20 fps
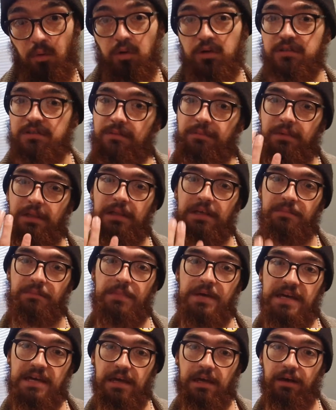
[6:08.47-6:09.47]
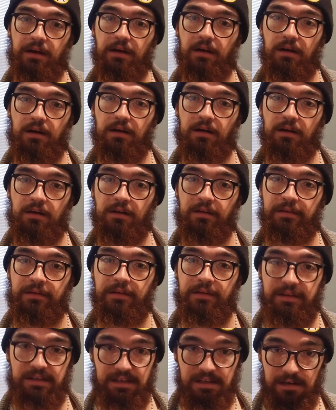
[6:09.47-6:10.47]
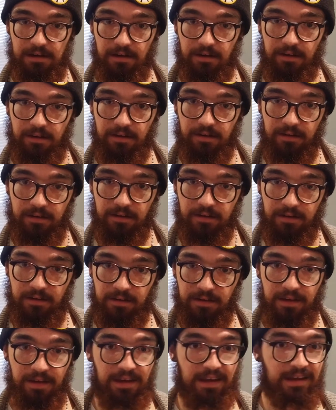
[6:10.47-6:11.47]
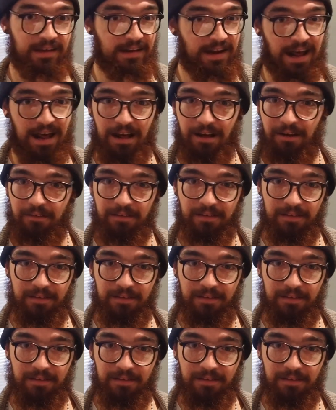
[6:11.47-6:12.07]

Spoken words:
We're simply being here and now.